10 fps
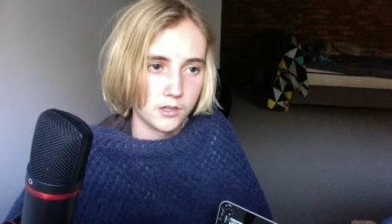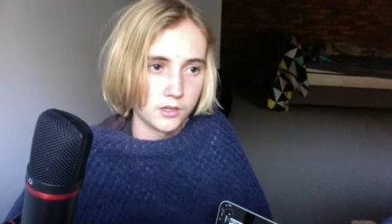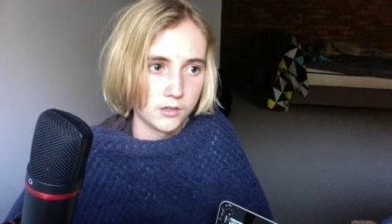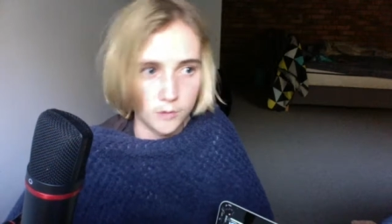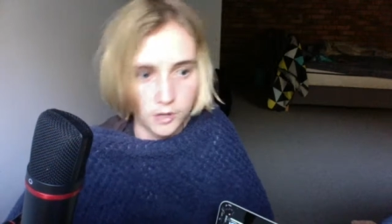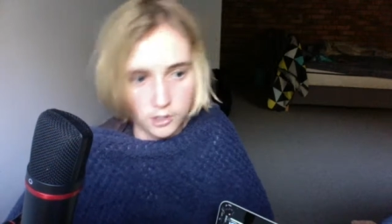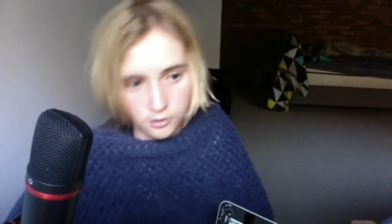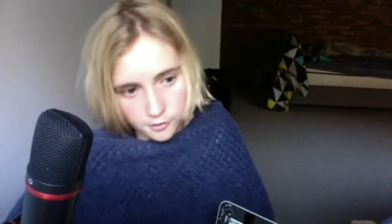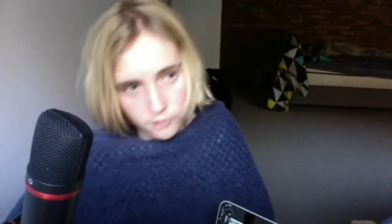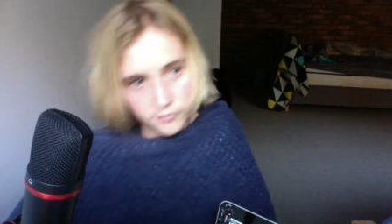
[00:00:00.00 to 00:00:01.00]
Working on
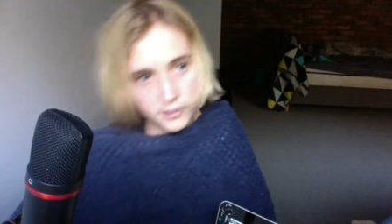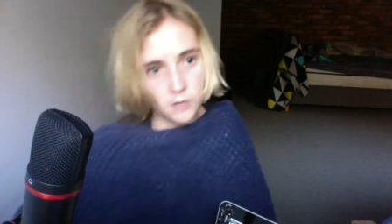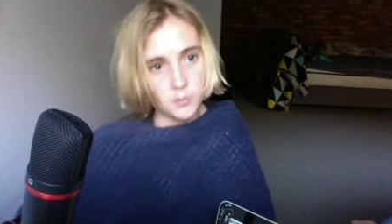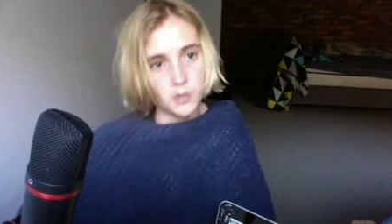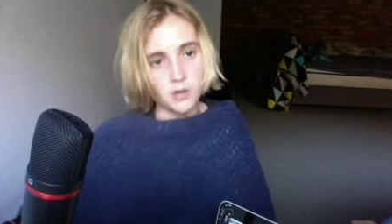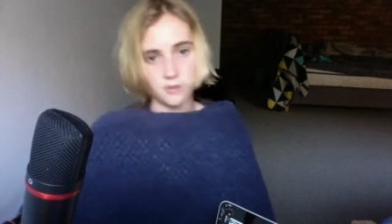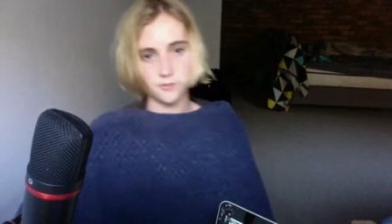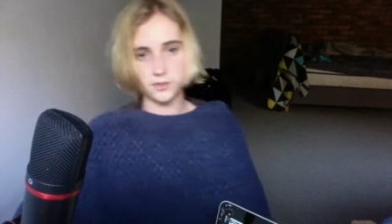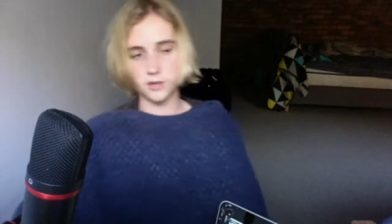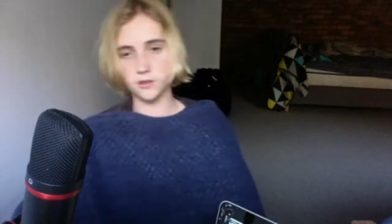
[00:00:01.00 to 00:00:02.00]
2 video parts
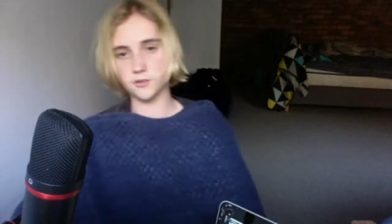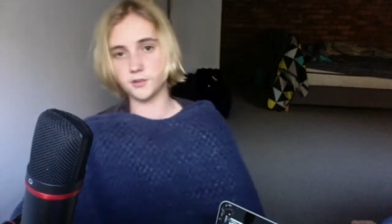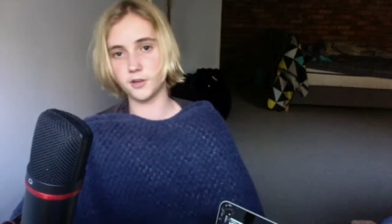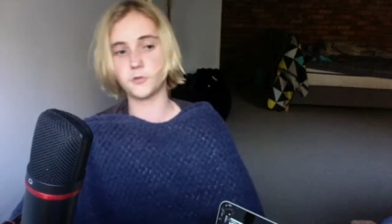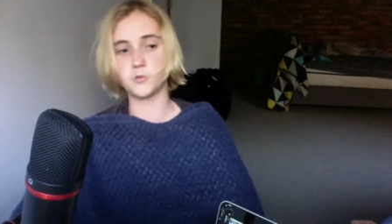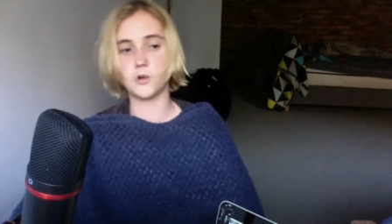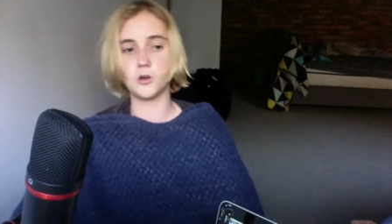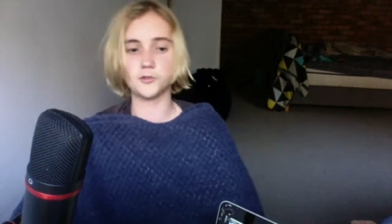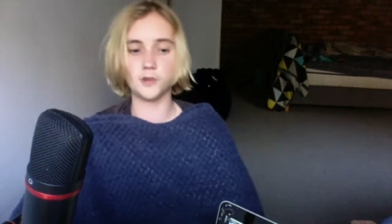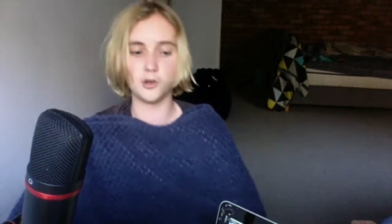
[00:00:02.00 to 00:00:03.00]
and other stuff as well.
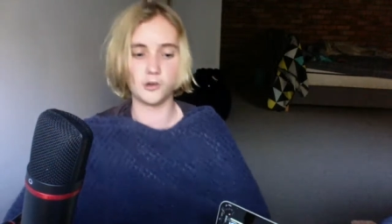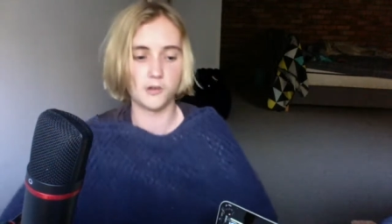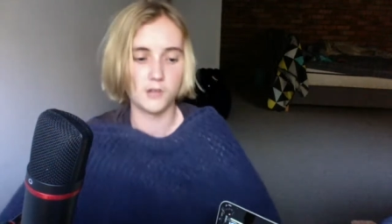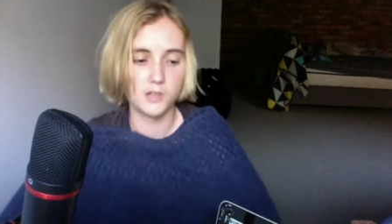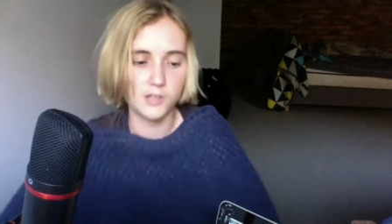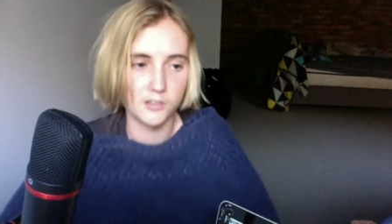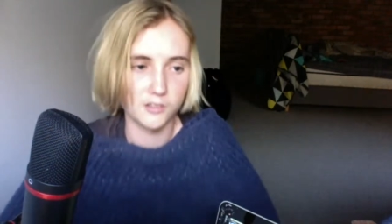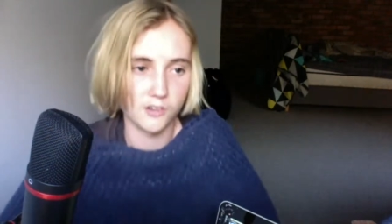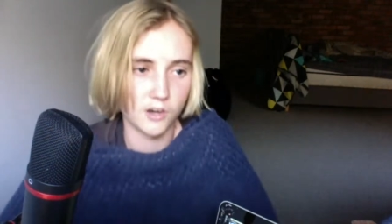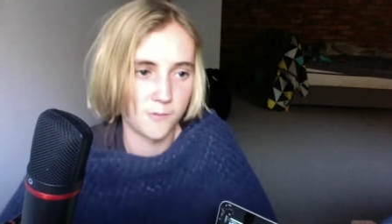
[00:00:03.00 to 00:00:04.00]
So
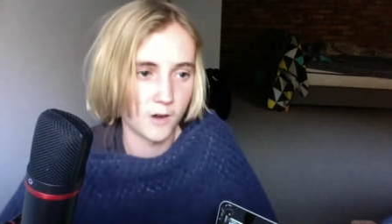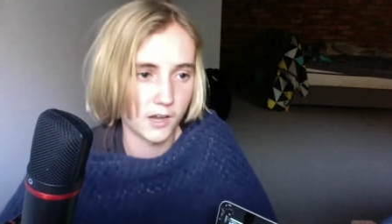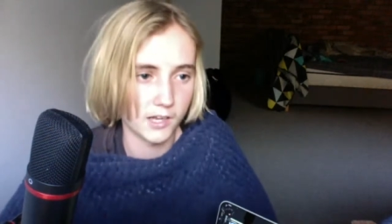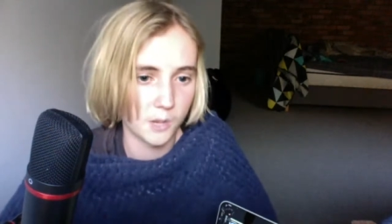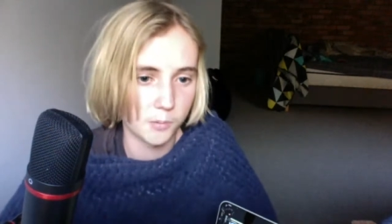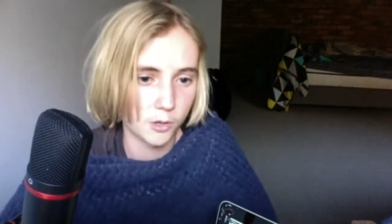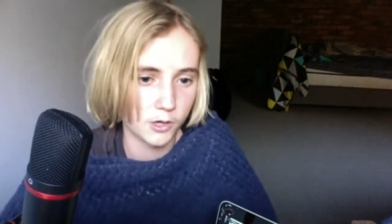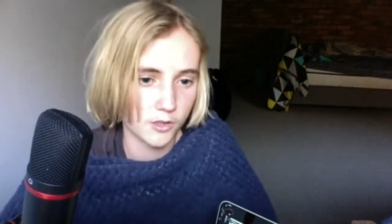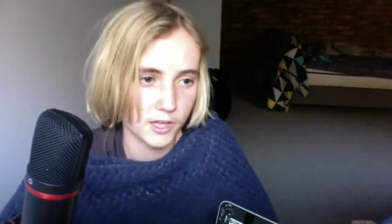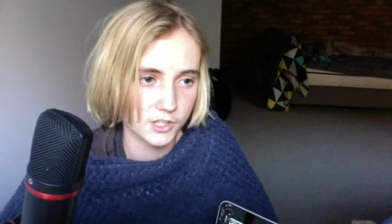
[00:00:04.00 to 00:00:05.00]
I'm finally uploading
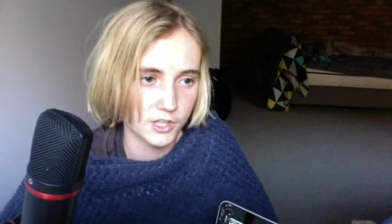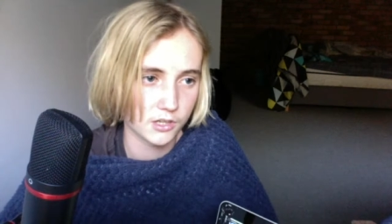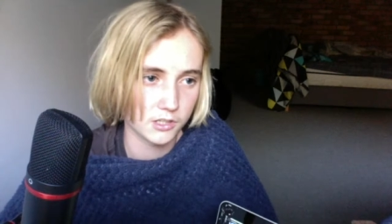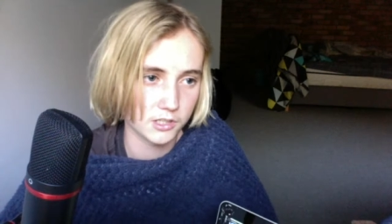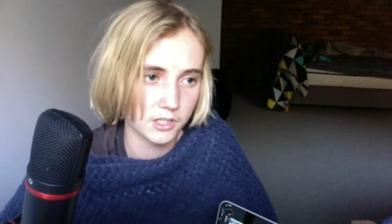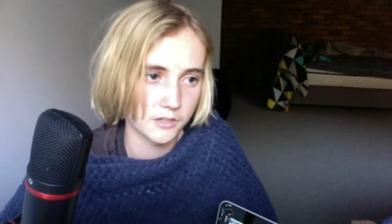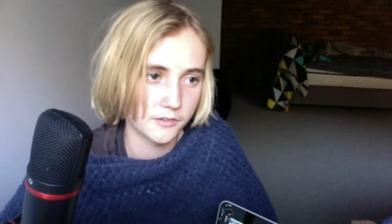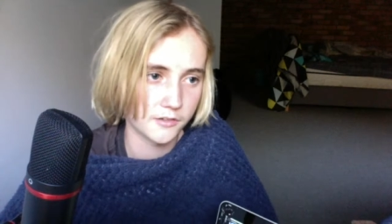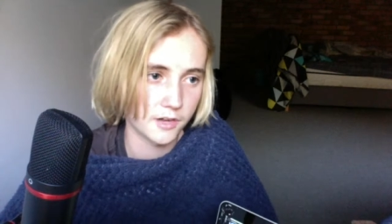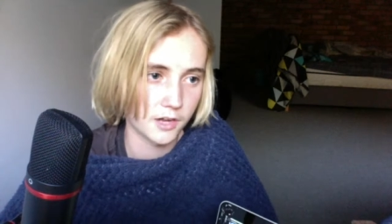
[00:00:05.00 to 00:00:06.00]
on that channel again.
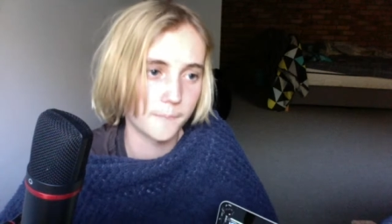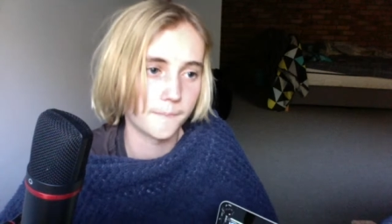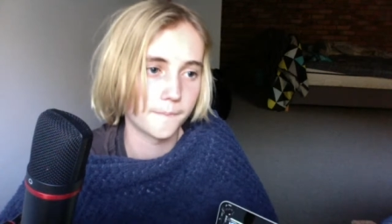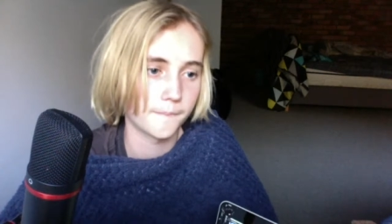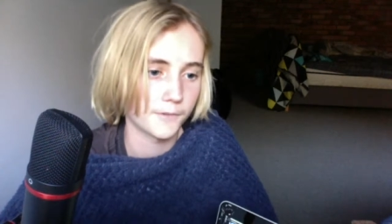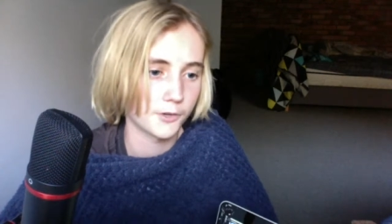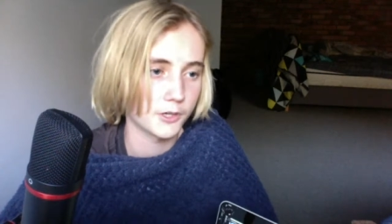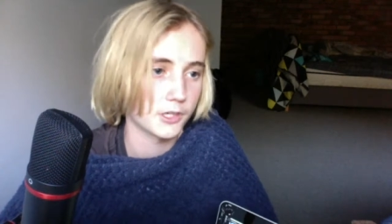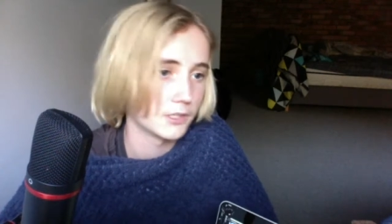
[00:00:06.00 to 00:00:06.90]
So yeah.